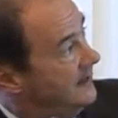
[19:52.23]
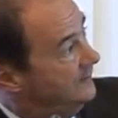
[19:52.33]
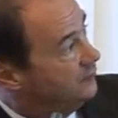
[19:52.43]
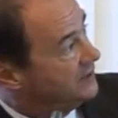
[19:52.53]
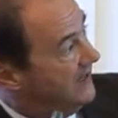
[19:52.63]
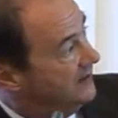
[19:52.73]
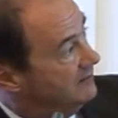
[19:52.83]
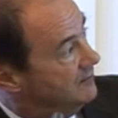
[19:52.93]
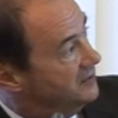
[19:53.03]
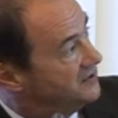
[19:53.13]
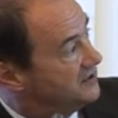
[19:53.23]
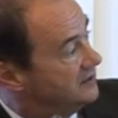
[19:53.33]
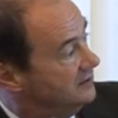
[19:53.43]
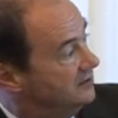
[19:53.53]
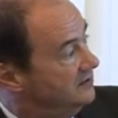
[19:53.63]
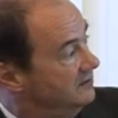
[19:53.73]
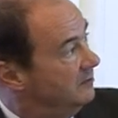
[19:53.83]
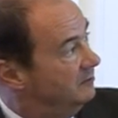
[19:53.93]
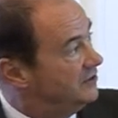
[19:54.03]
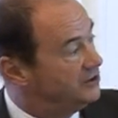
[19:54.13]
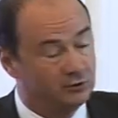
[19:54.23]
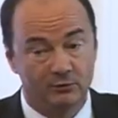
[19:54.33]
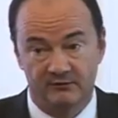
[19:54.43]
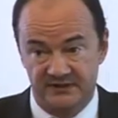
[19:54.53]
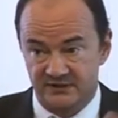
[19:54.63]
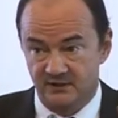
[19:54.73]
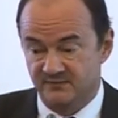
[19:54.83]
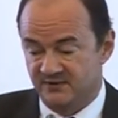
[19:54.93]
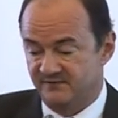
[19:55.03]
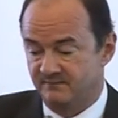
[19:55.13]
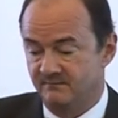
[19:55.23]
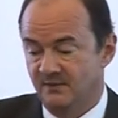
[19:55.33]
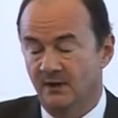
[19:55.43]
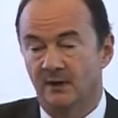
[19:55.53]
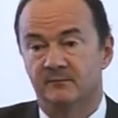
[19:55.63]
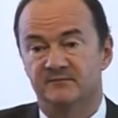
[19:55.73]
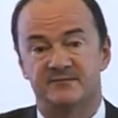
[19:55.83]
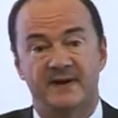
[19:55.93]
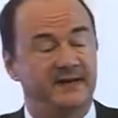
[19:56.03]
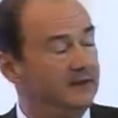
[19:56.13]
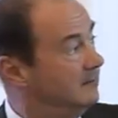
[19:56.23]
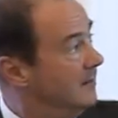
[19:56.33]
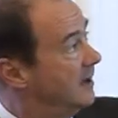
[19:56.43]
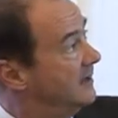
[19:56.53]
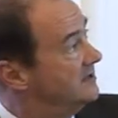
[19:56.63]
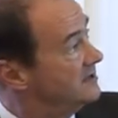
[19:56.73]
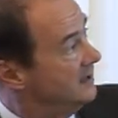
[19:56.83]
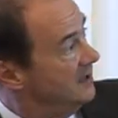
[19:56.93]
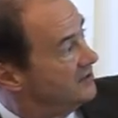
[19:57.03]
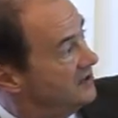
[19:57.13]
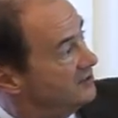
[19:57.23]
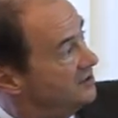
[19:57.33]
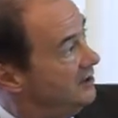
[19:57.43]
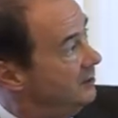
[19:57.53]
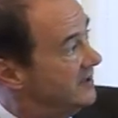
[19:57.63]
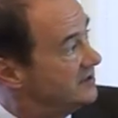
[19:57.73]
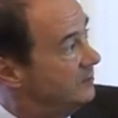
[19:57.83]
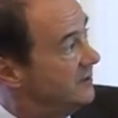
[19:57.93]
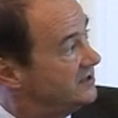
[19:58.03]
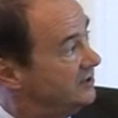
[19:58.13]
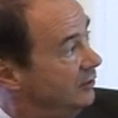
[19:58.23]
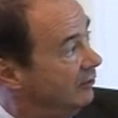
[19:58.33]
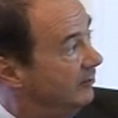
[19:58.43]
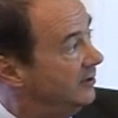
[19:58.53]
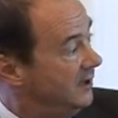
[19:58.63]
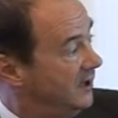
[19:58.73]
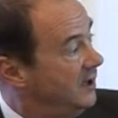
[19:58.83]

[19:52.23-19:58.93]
If you take the most mature in terms of um, spending markets, such as the US and Western Europe,